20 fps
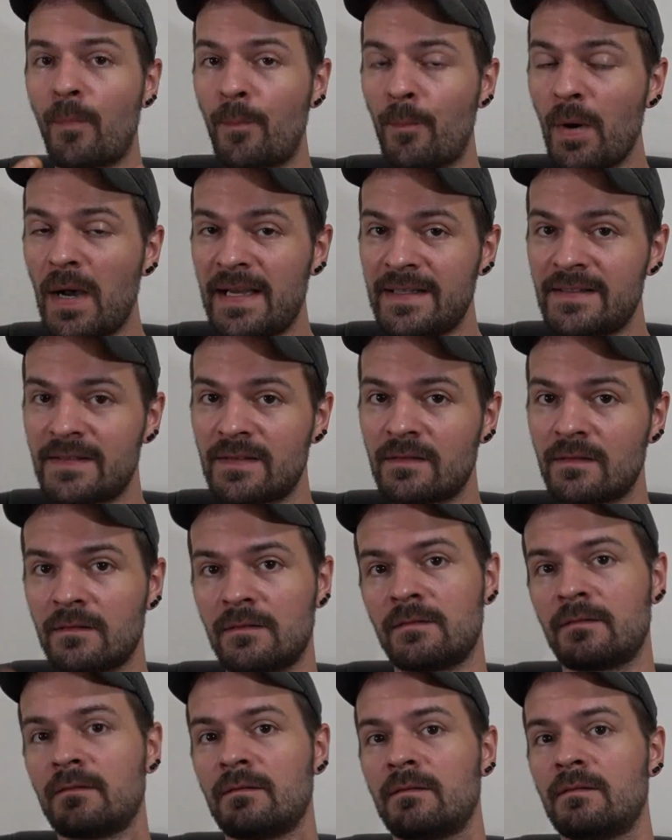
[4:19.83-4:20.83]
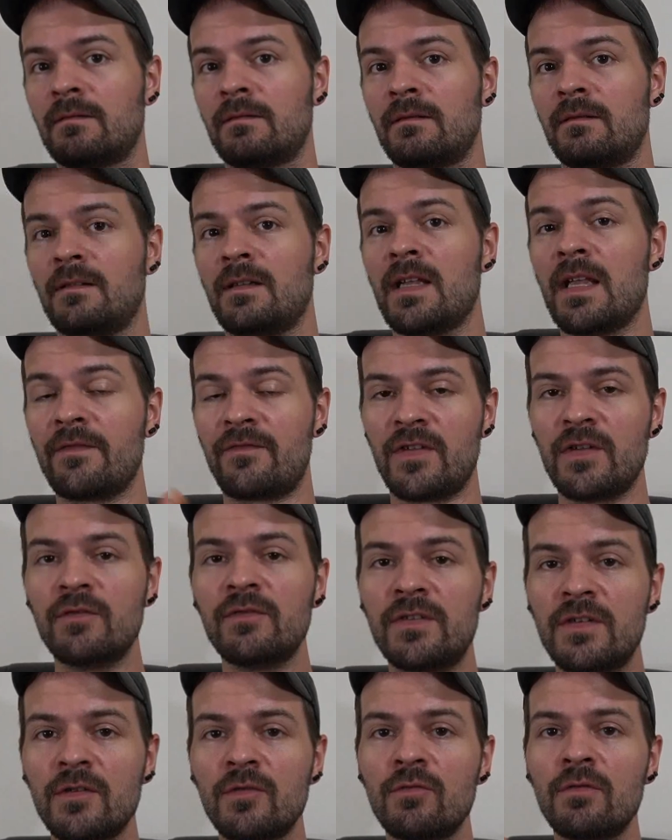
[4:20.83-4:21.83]
but if
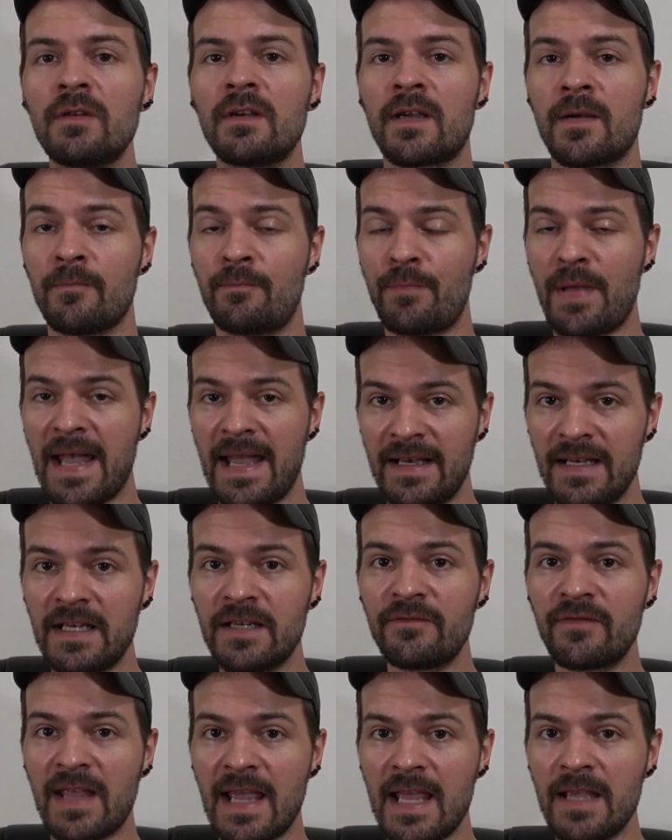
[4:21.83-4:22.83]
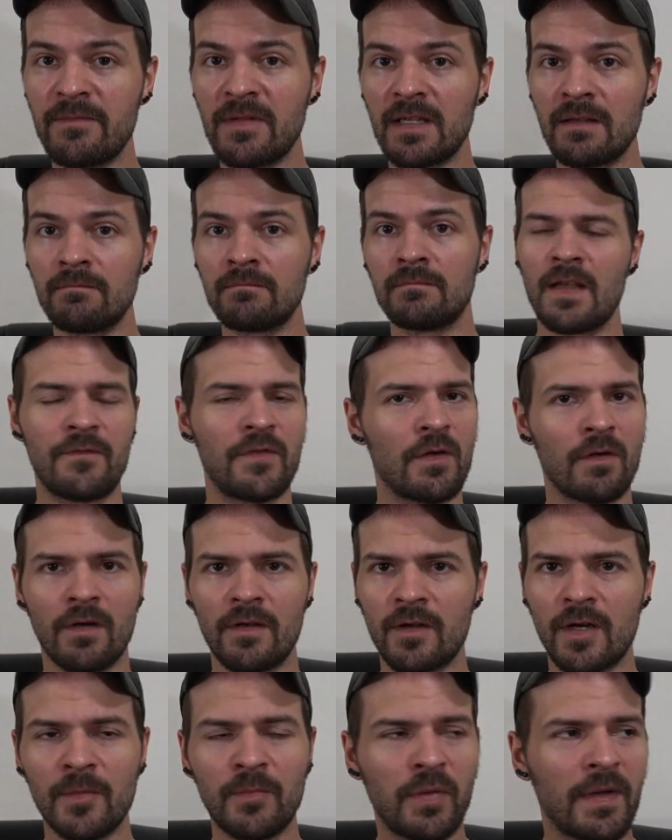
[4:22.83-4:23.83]
you do competitive gaming, if you're
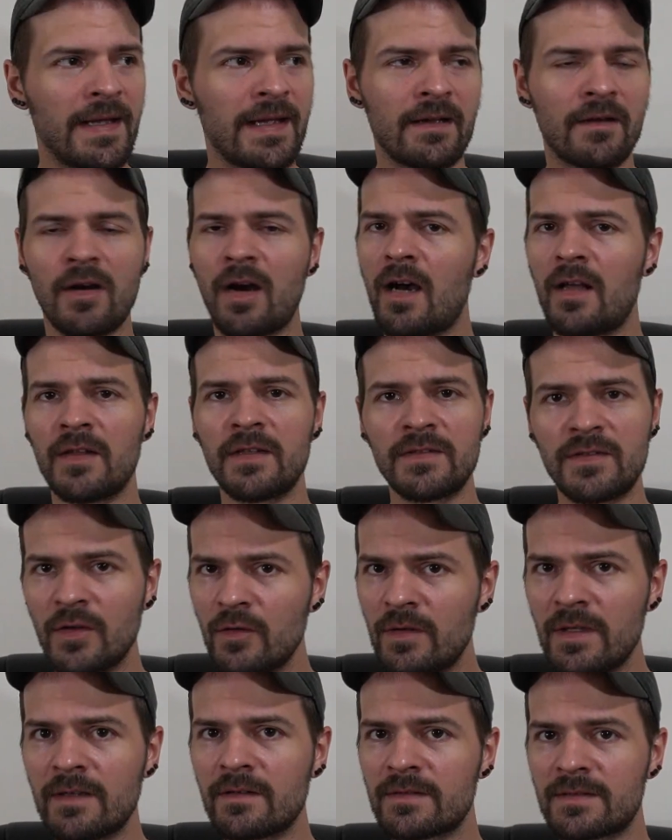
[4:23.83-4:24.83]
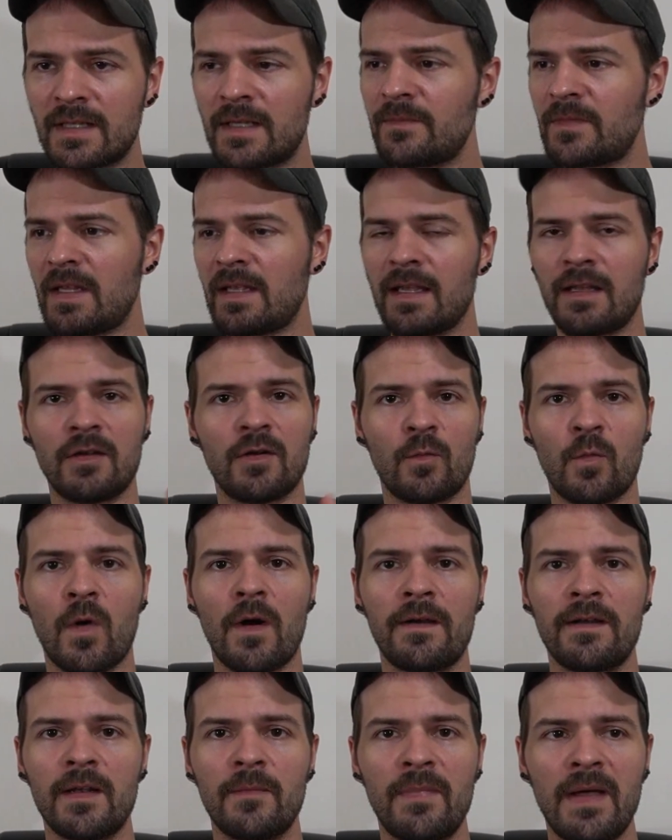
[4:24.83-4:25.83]
on there playing Call of Duty or something and you're
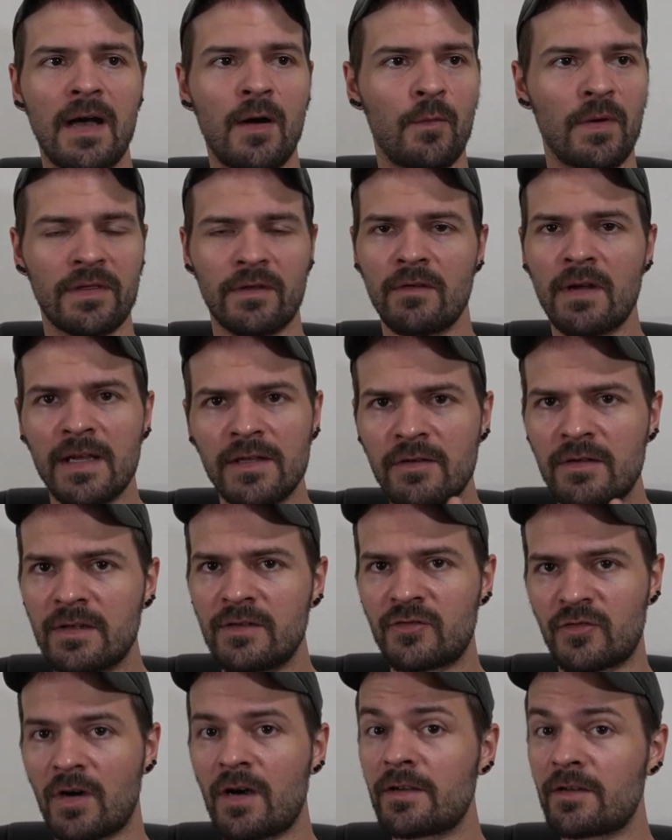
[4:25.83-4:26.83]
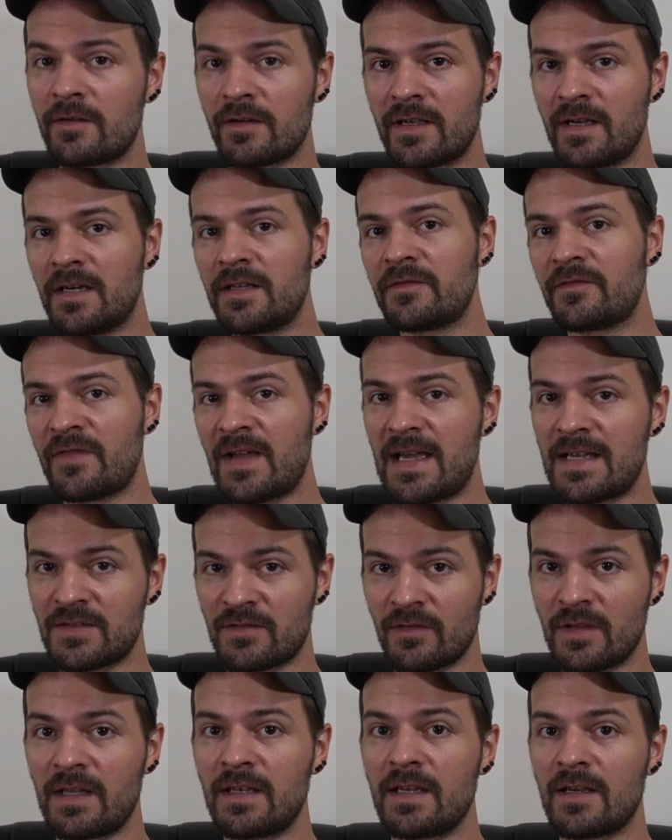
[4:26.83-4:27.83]
worried about whether or not you can draw your gun
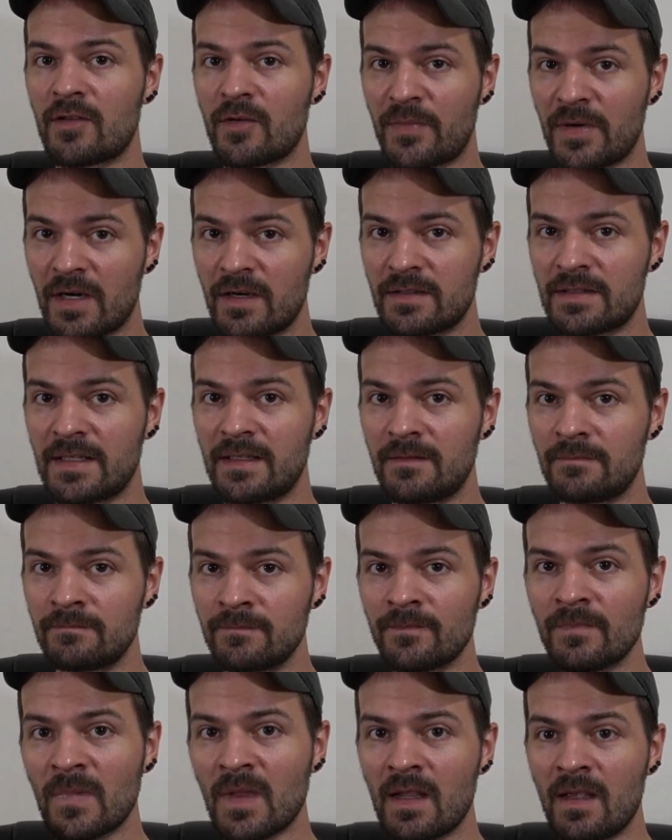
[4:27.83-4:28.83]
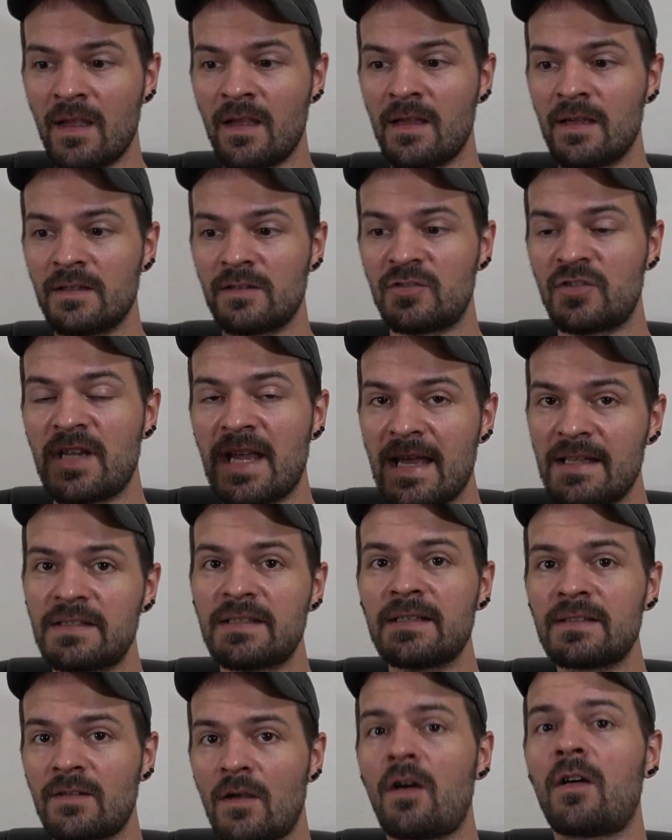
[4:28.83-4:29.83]
faster than the other person,
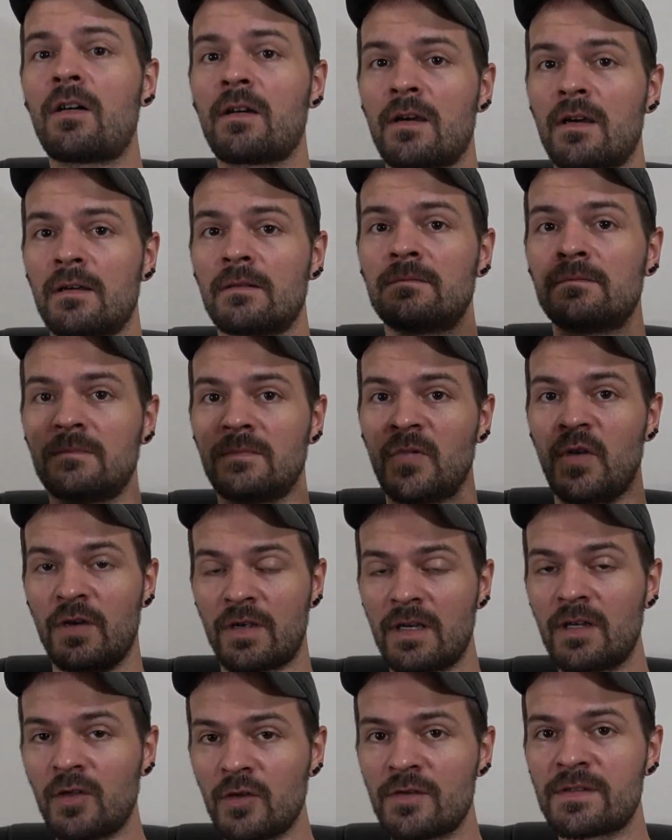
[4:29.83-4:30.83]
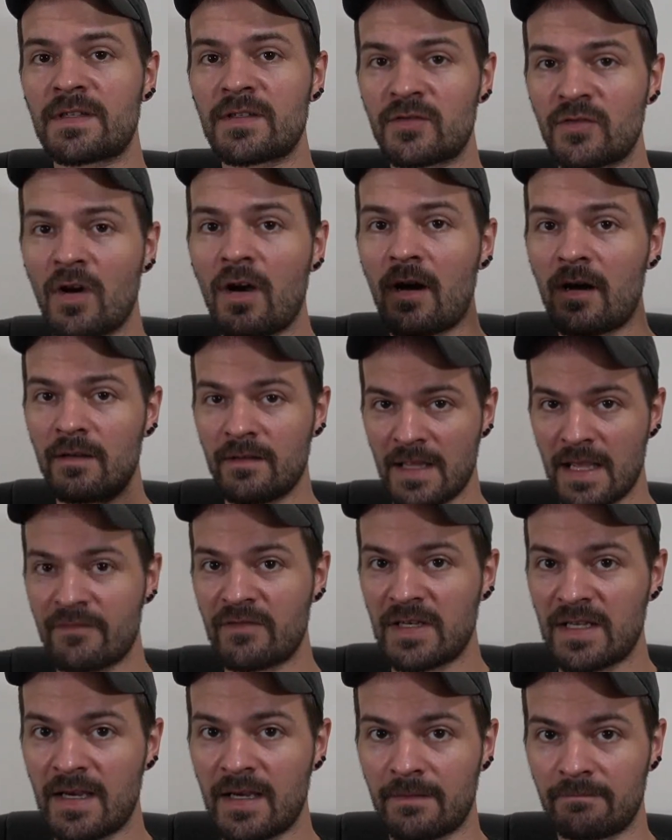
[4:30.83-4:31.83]
chances are you're gonna lose the draw
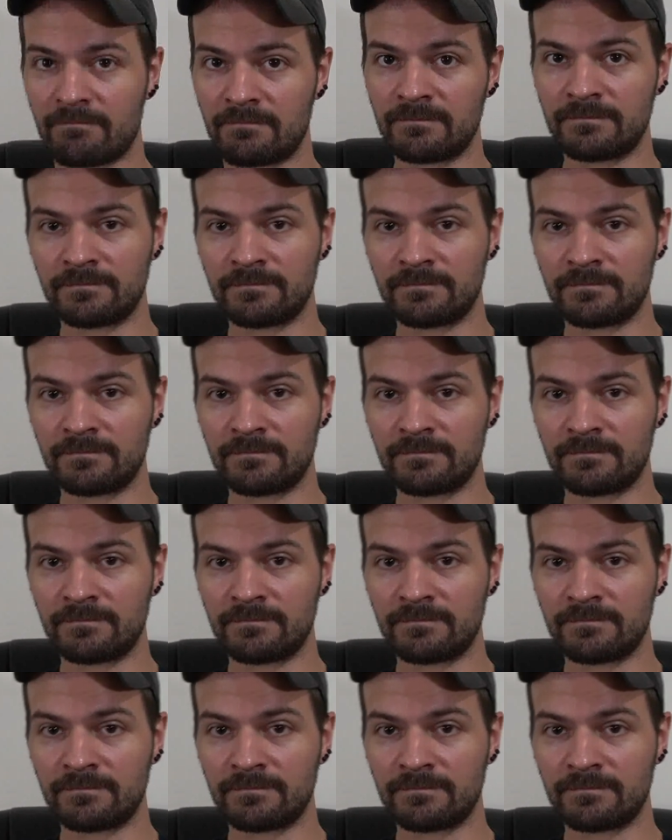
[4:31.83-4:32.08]
every time.